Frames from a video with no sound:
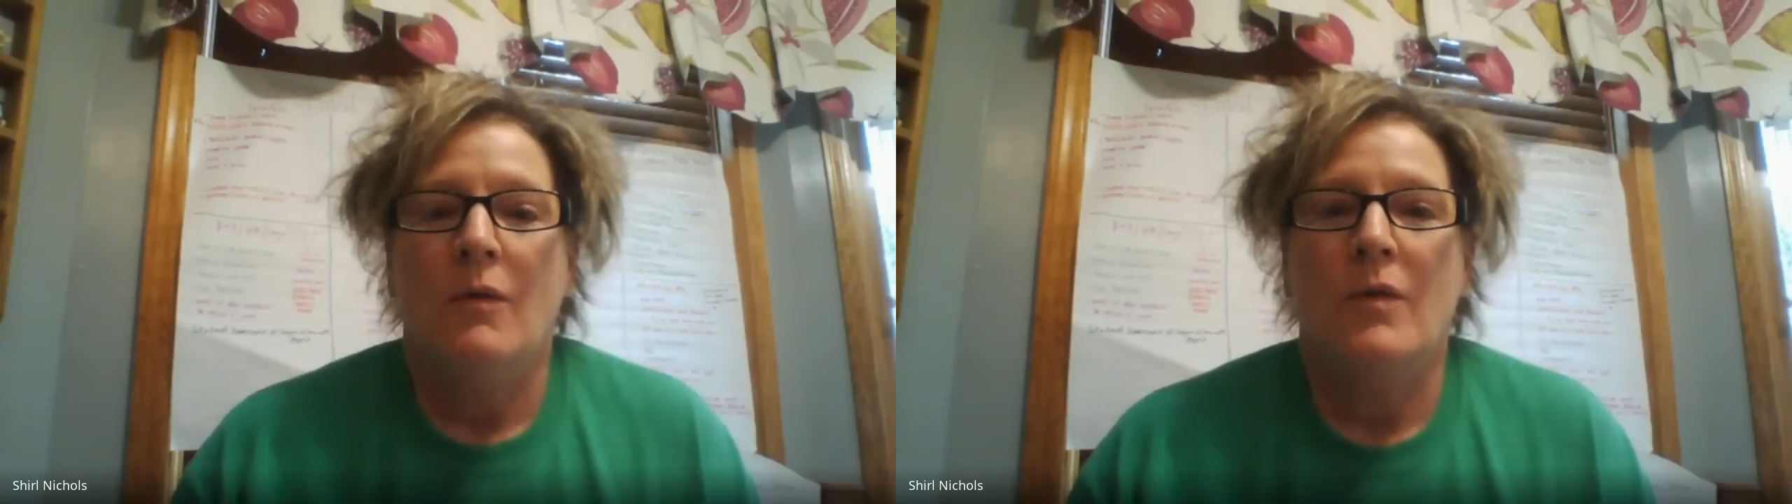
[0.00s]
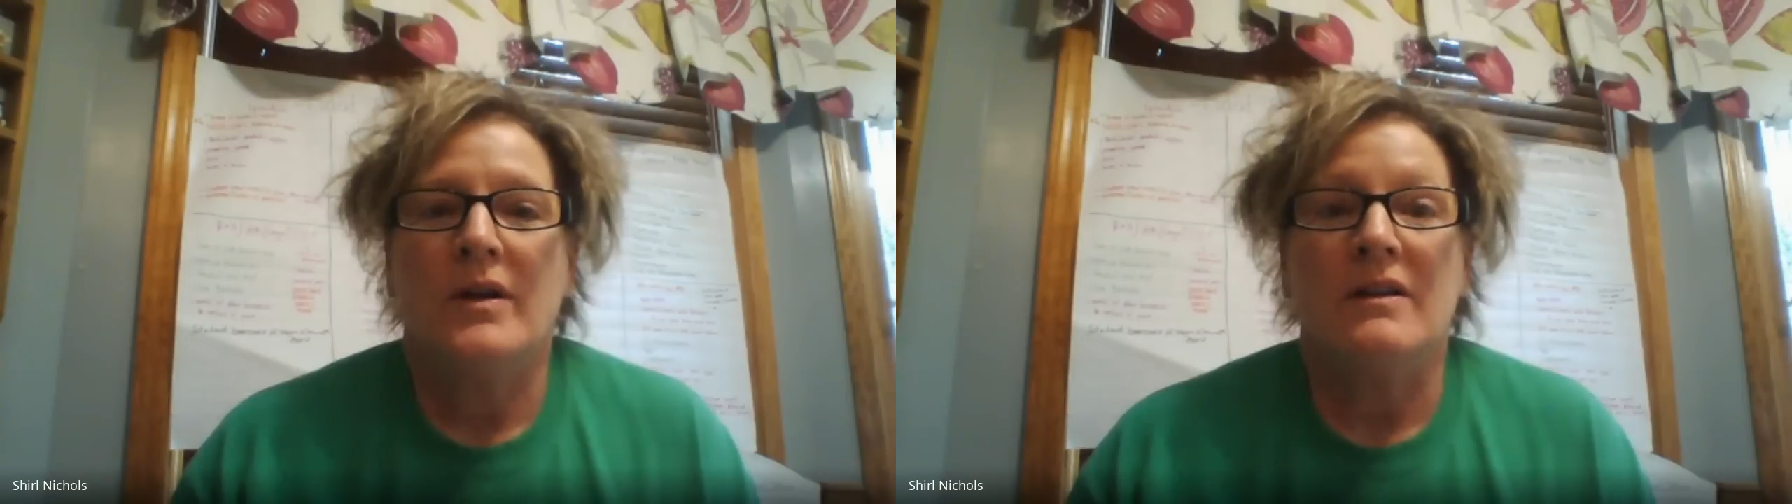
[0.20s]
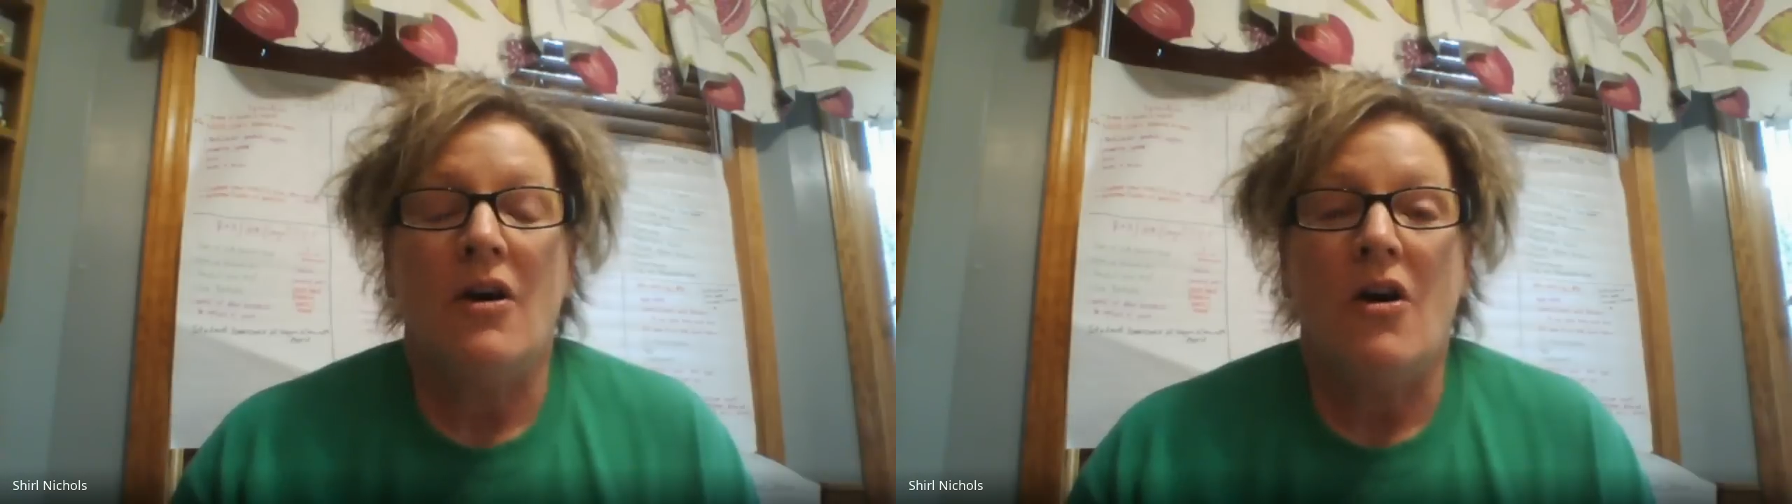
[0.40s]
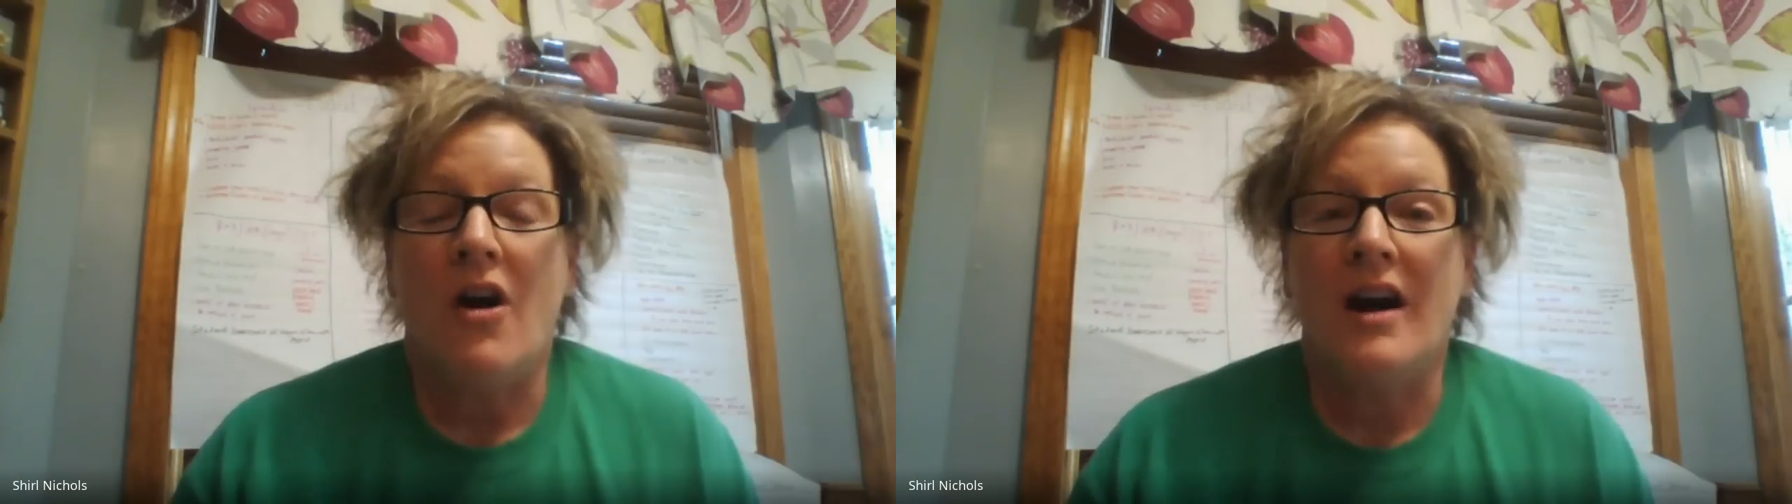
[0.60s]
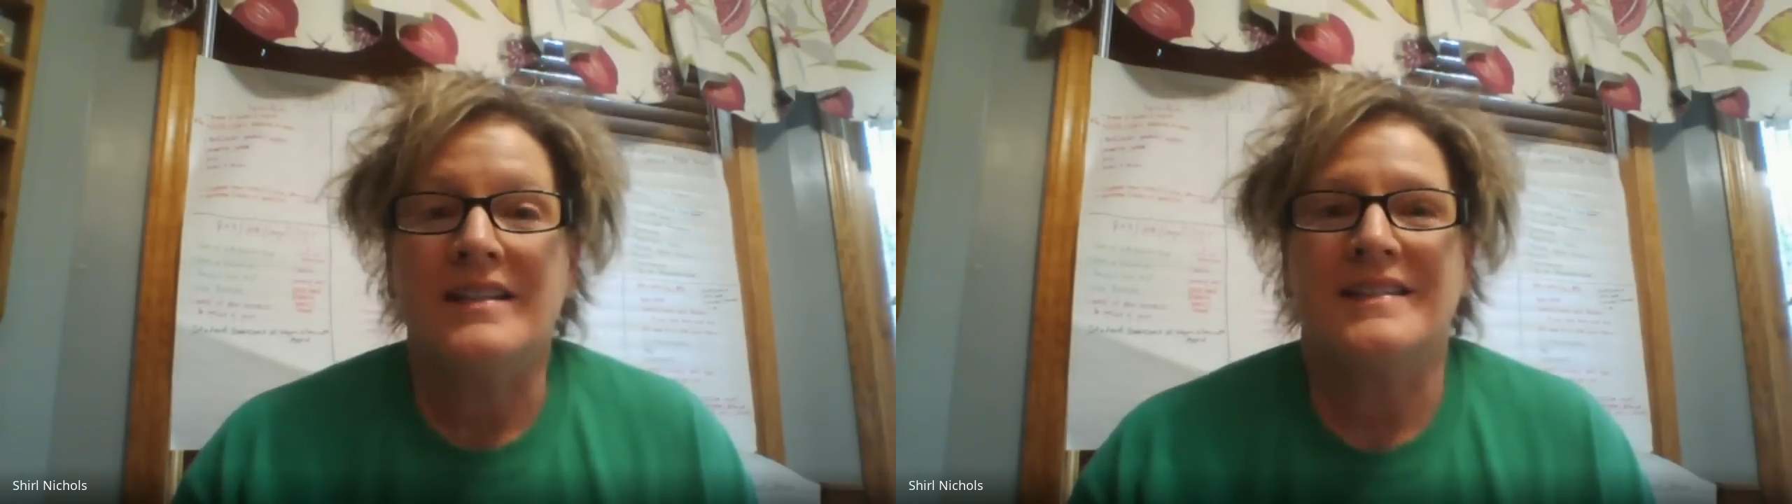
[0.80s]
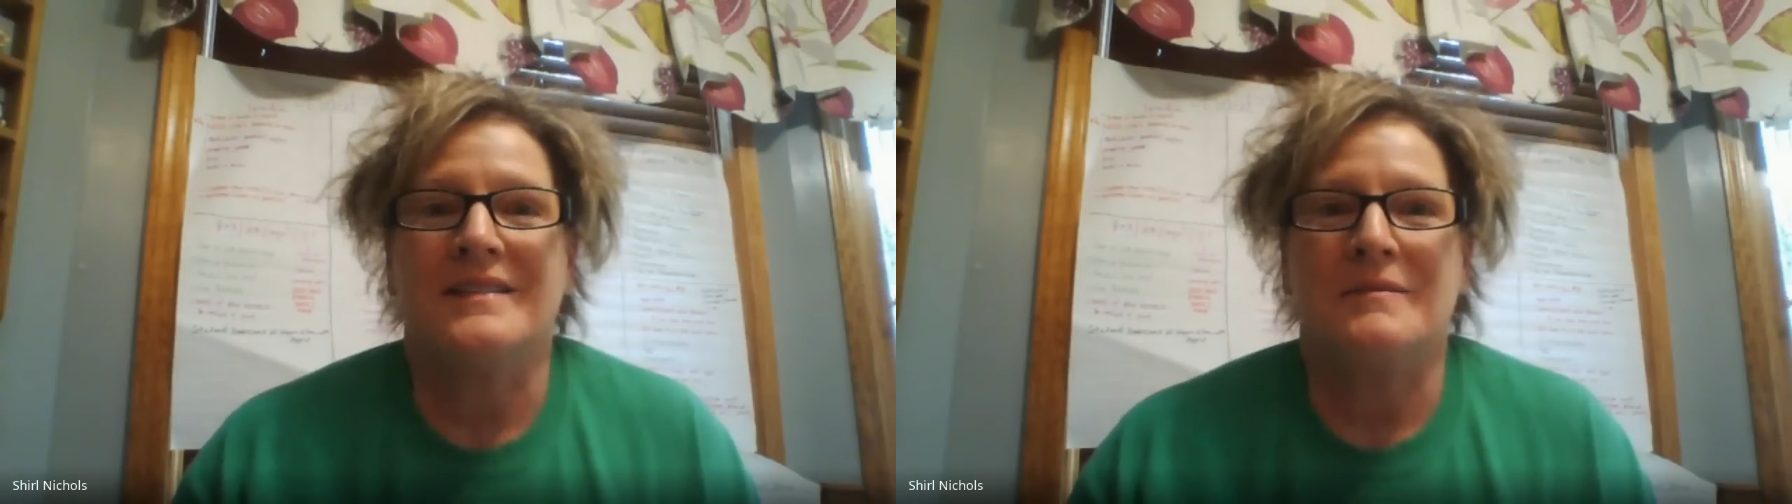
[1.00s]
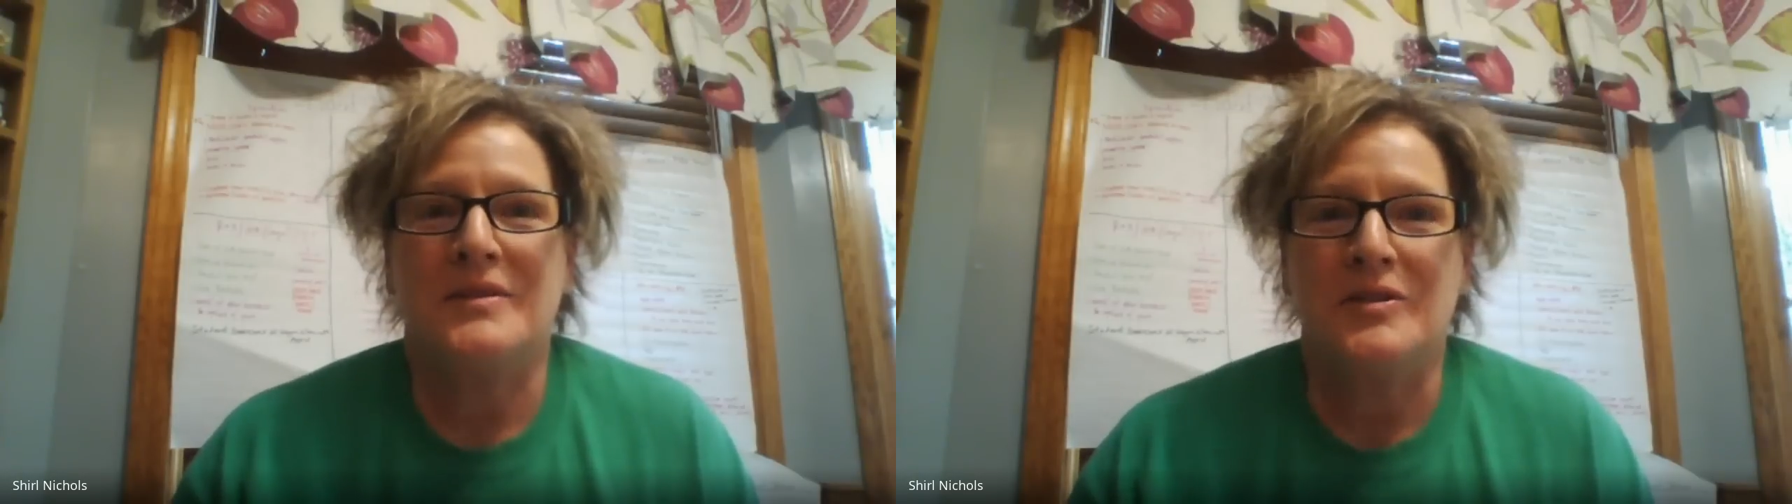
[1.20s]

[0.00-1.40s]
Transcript: what an awesome